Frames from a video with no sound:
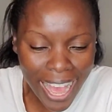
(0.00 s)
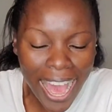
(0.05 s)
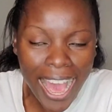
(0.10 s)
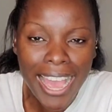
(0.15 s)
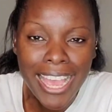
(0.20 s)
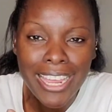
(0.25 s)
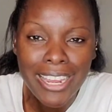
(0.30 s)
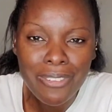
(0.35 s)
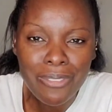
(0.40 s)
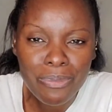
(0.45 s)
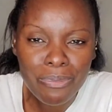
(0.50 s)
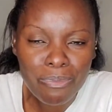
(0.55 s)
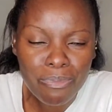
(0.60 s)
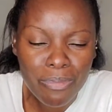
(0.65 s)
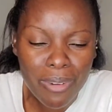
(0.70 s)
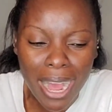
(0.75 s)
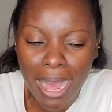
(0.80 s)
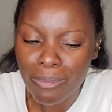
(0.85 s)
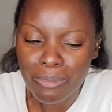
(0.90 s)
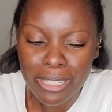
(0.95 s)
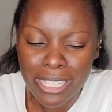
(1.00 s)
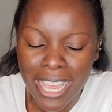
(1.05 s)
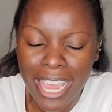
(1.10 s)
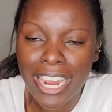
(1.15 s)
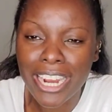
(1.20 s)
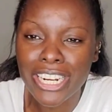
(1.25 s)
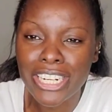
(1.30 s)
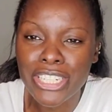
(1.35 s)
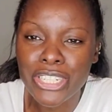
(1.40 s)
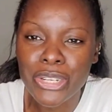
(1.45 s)
I'm
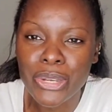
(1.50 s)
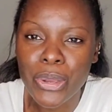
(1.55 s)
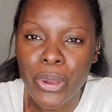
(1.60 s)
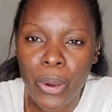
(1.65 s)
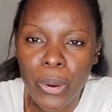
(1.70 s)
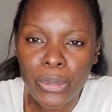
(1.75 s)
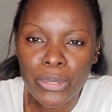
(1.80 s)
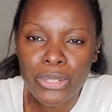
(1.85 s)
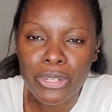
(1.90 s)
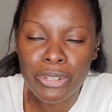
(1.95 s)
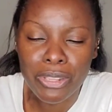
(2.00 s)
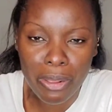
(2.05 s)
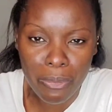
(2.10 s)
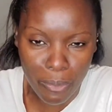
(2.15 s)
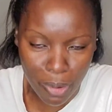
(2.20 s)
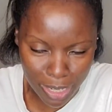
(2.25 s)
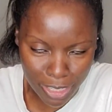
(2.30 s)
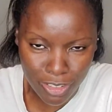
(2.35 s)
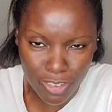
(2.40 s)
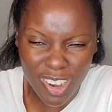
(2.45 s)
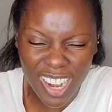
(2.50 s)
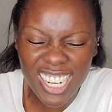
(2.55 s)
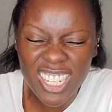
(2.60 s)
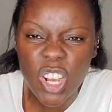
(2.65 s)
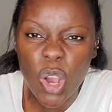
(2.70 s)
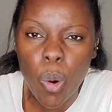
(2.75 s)
scared to go to the restaurant,